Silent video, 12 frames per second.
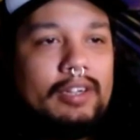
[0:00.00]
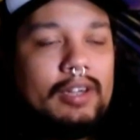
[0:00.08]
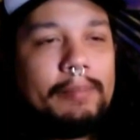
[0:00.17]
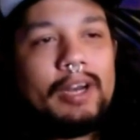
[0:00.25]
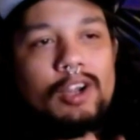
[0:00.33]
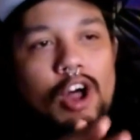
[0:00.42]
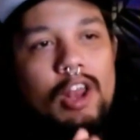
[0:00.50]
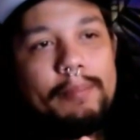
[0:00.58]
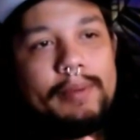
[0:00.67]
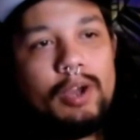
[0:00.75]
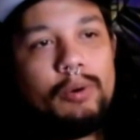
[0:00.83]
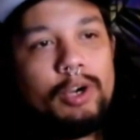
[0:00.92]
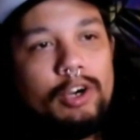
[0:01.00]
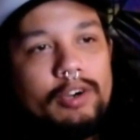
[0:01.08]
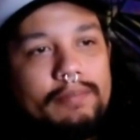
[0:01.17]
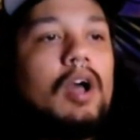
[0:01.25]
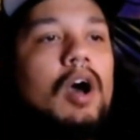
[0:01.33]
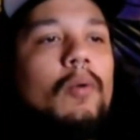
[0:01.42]
I'm gonna call him
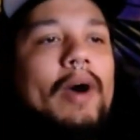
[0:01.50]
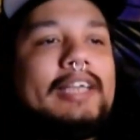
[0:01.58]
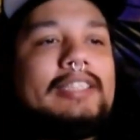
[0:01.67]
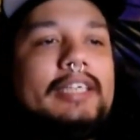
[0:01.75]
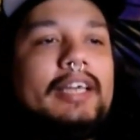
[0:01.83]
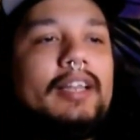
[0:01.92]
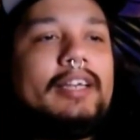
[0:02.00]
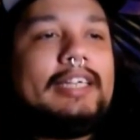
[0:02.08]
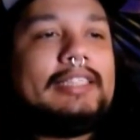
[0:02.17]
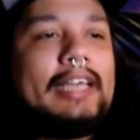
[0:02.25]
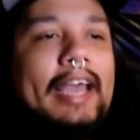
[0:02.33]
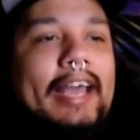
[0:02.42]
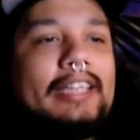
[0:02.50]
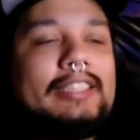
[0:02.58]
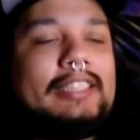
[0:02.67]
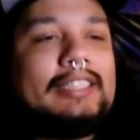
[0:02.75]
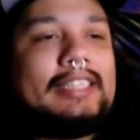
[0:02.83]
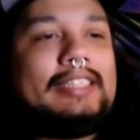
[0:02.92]
yogurt. Oh, why is he killing these ants?
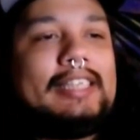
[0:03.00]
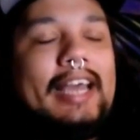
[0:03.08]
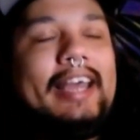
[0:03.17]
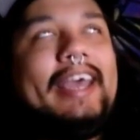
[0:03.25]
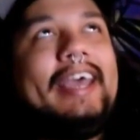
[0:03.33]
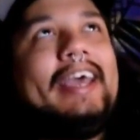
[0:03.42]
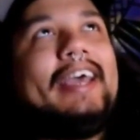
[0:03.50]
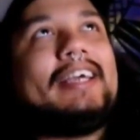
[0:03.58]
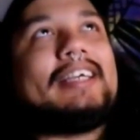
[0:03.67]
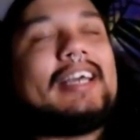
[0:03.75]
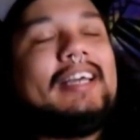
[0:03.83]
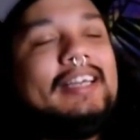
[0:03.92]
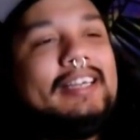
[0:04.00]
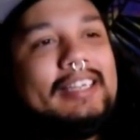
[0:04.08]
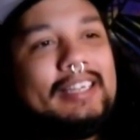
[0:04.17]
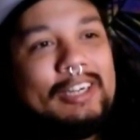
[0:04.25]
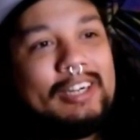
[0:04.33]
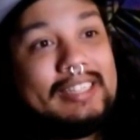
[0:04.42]
He's a dick.
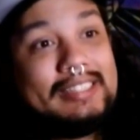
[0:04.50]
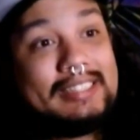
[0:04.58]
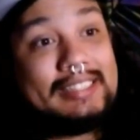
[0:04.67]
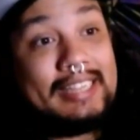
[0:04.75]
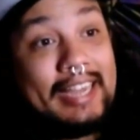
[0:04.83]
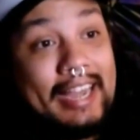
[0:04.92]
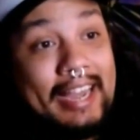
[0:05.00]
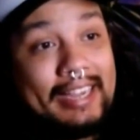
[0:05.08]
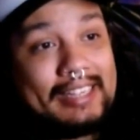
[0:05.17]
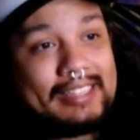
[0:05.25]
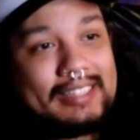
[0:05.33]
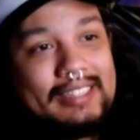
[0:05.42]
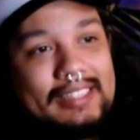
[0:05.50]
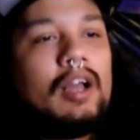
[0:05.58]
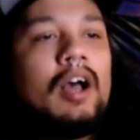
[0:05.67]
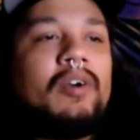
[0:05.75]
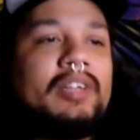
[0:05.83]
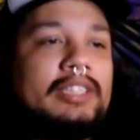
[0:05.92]
You're a dick.
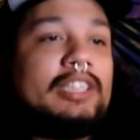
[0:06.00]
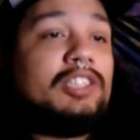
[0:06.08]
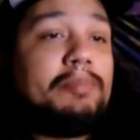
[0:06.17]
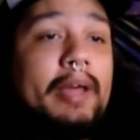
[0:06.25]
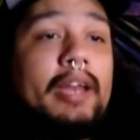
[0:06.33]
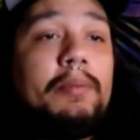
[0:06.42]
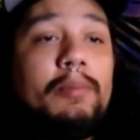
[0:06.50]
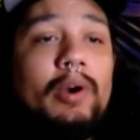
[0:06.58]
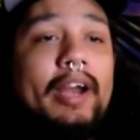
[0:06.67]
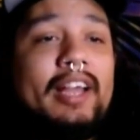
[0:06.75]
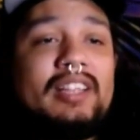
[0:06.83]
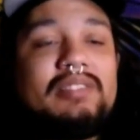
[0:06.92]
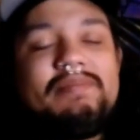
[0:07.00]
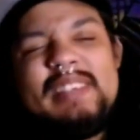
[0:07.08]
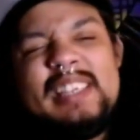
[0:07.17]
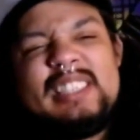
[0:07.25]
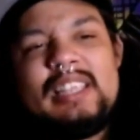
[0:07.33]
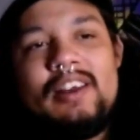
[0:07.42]
Oh, because there's many more ants?
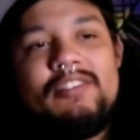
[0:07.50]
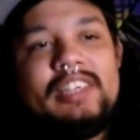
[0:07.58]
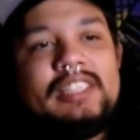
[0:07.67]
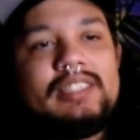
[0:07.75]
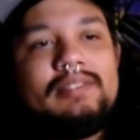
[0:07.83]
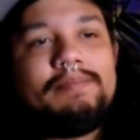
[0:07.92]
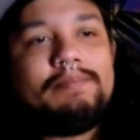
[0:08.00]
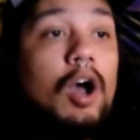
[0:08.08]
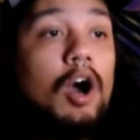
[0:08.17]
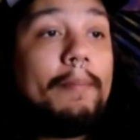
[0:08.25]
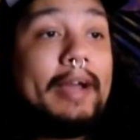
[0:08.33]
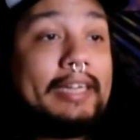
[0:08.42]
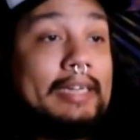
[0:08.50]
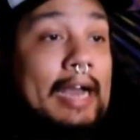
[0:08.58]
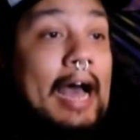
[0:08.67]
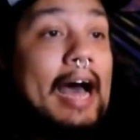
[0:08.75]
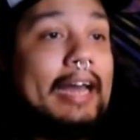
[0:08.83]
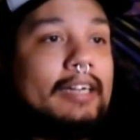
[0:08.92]
That's not a reason. Oh my
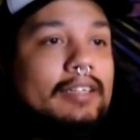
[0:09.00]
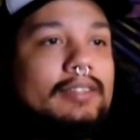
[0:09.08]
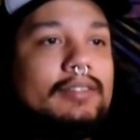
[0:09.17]
god!